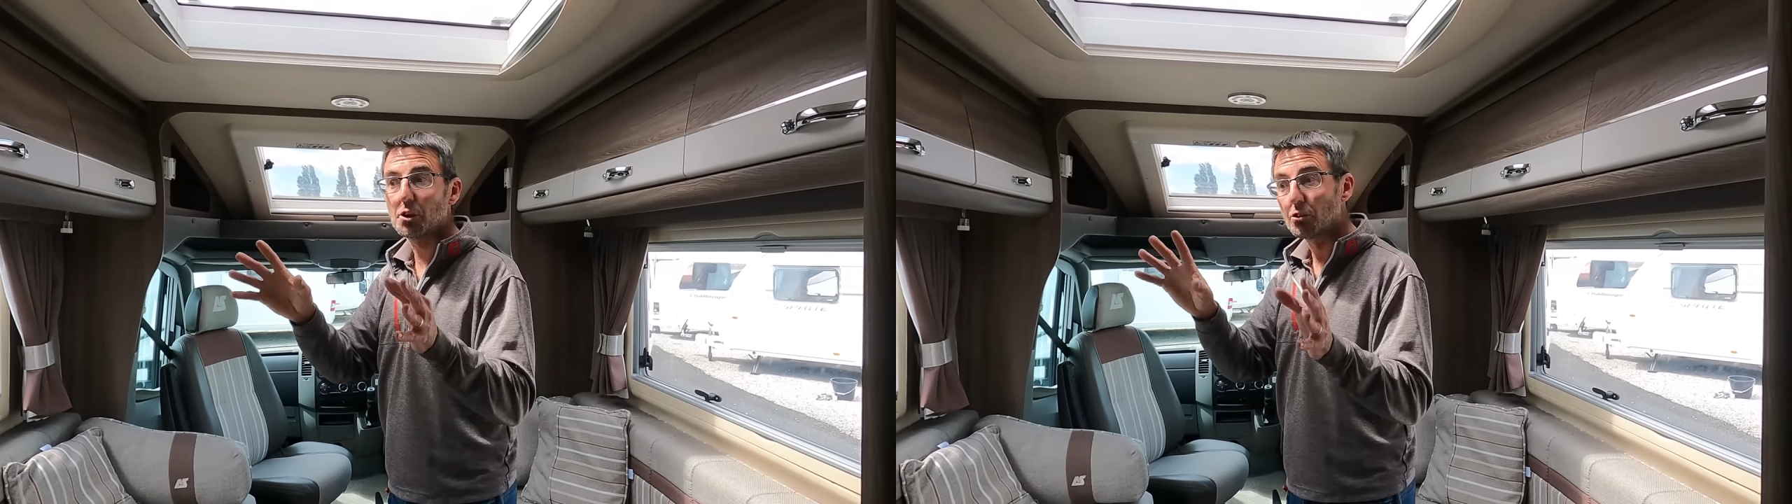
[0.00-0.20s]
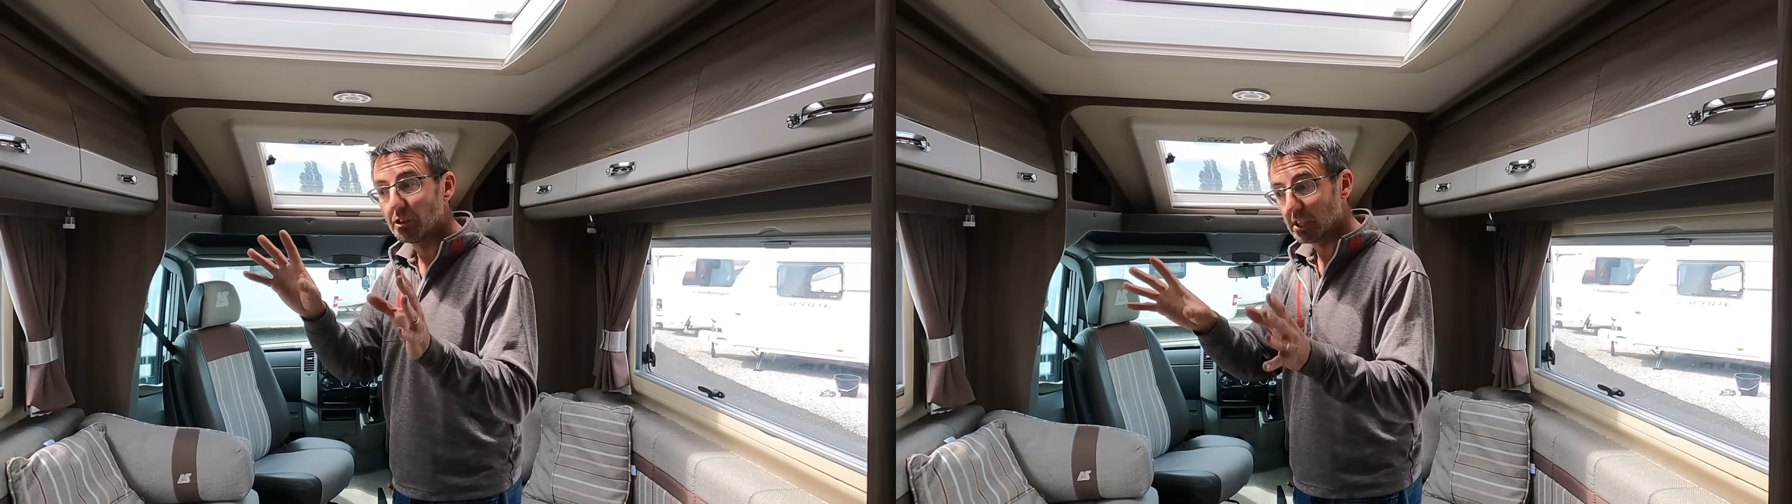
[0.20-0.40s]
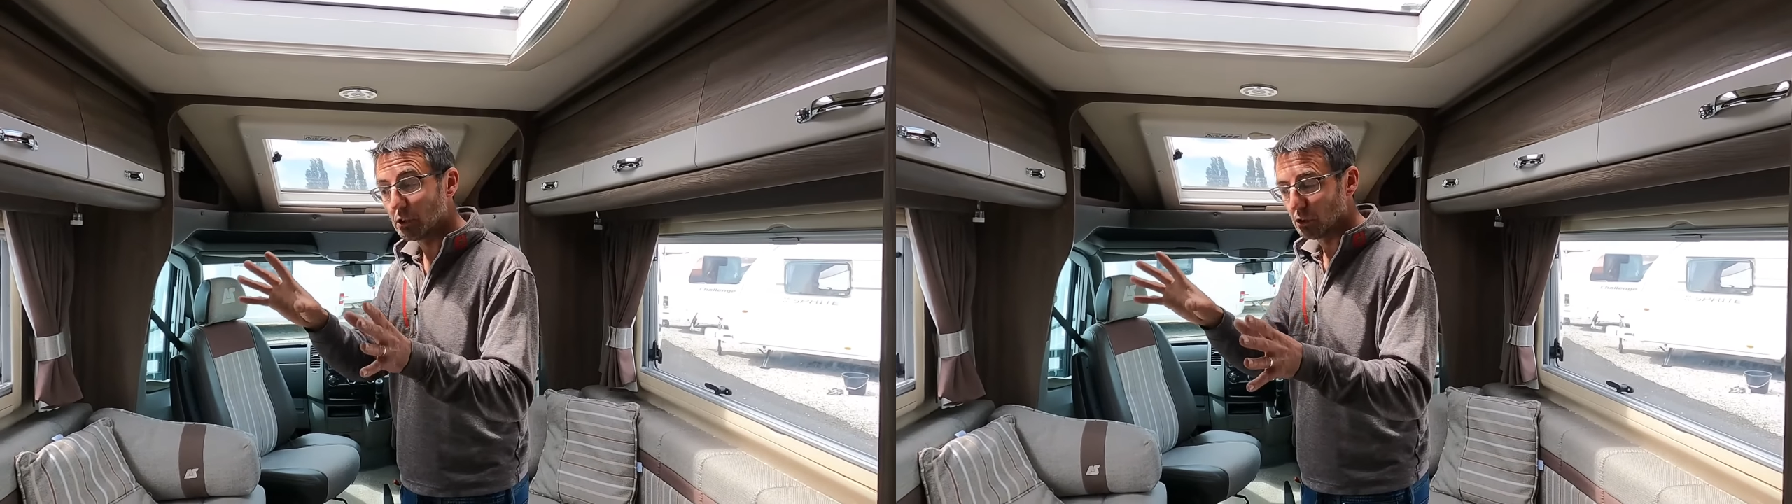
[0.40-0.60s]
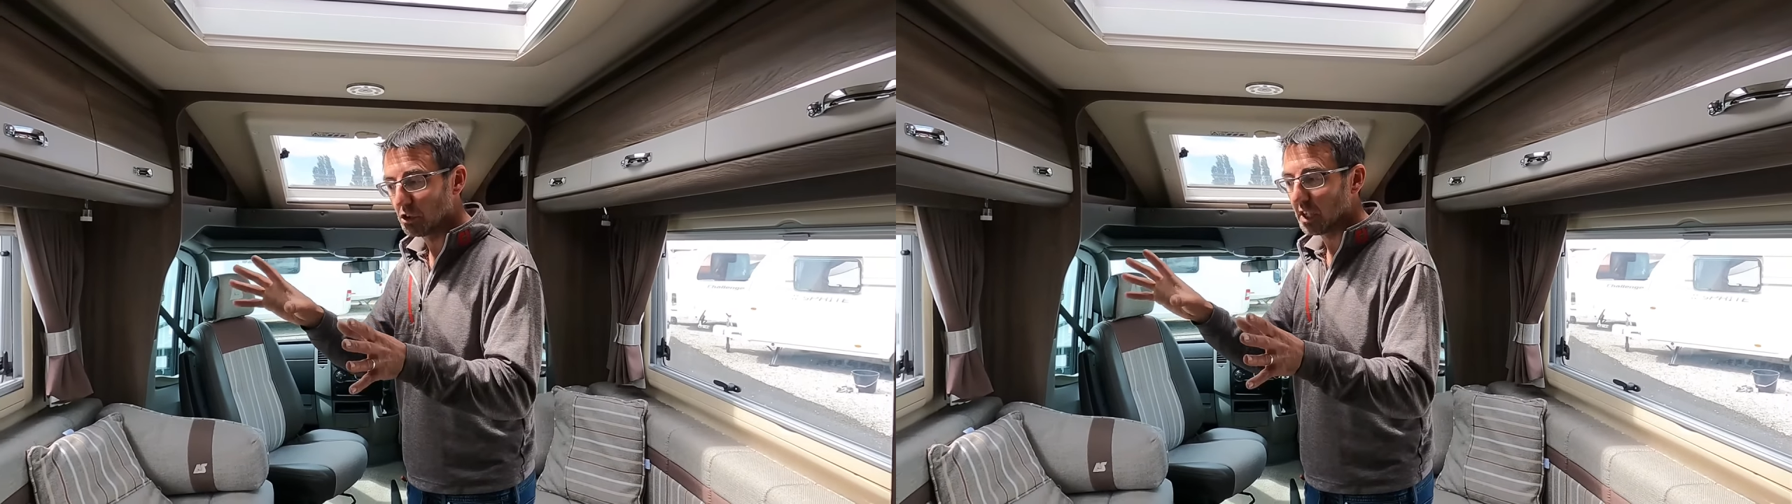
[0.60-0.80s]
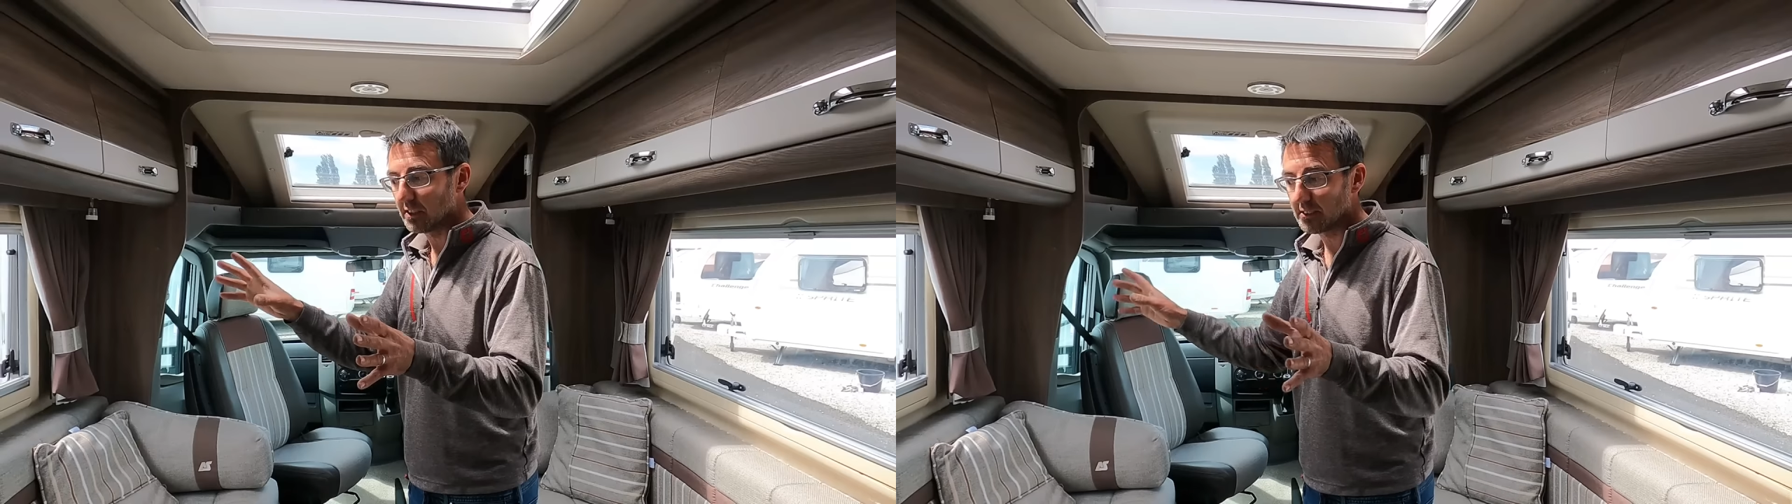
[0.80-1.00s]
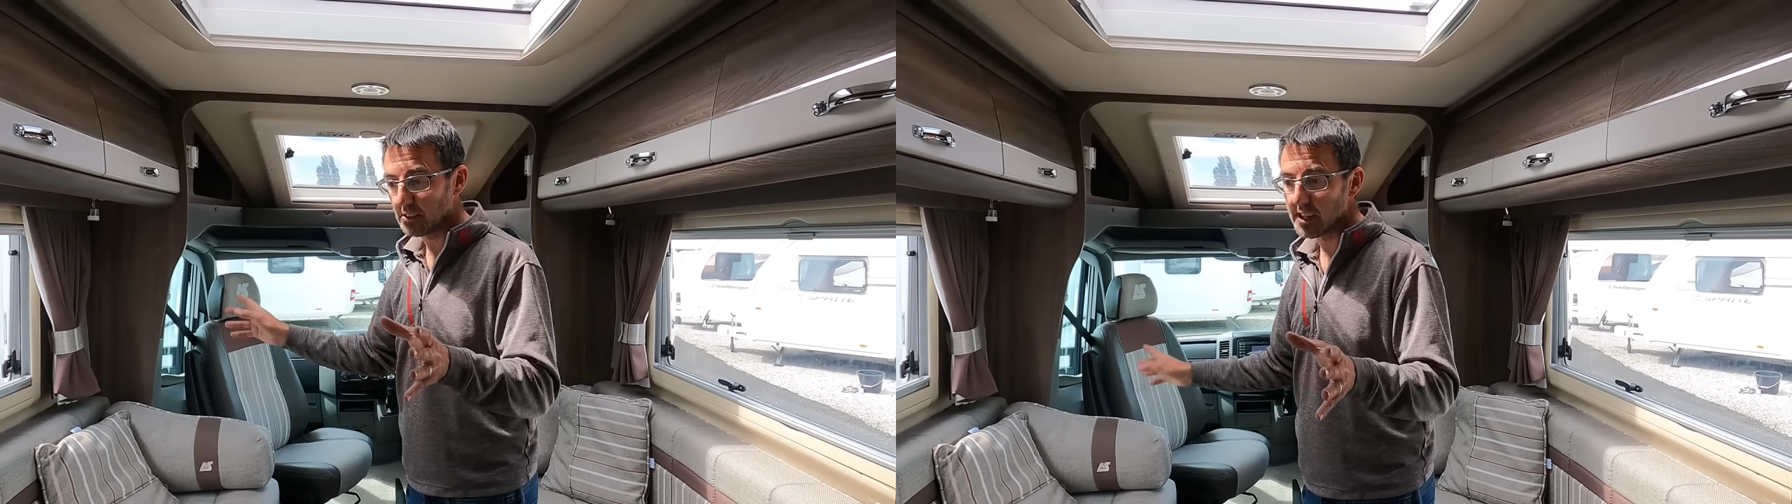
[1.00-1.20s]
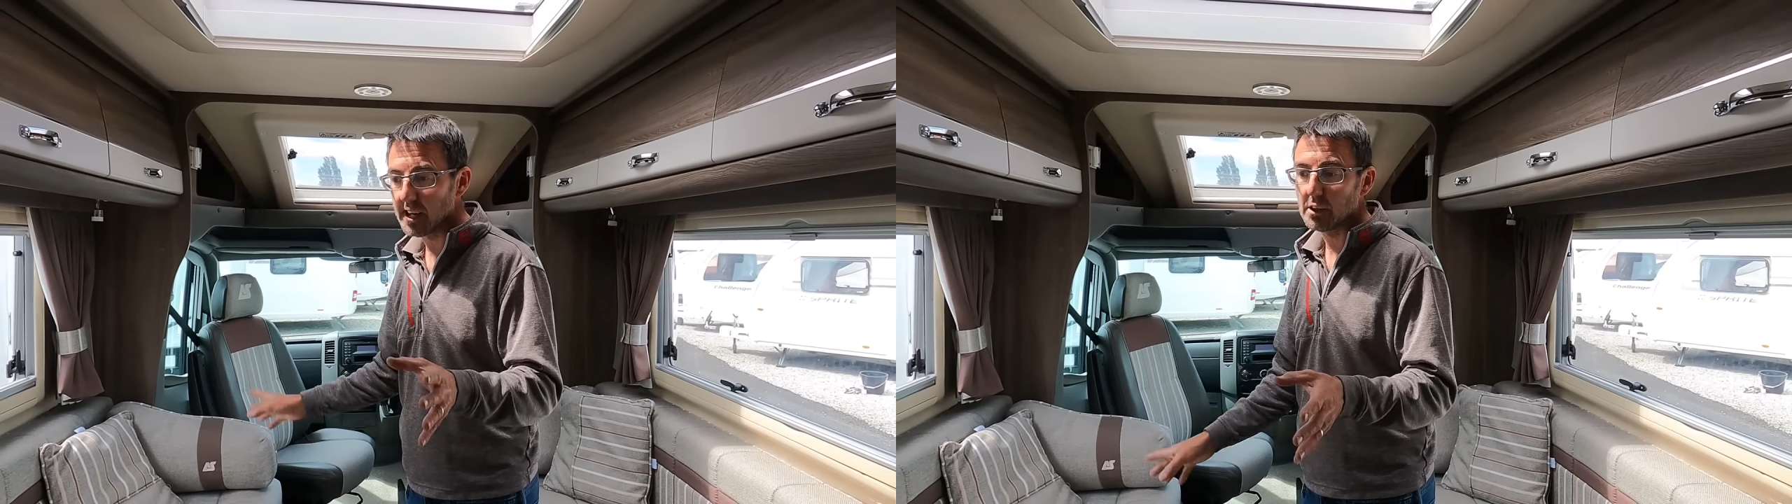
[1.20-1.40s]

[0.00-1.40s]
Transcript: there is a good chance that they